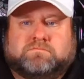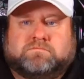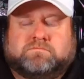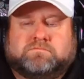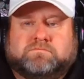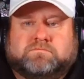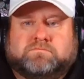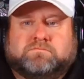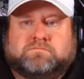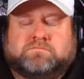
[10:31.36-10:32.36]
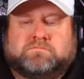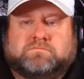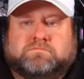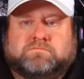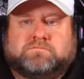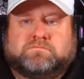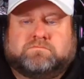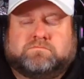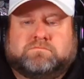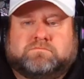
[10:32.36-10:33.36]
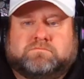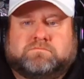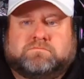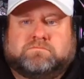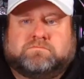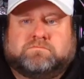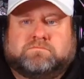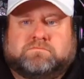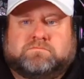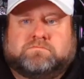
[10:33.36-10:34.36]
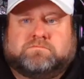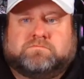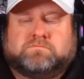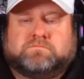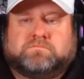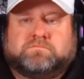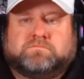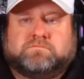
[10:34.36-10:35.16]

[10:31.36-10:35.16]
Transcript: The person shown says nothing.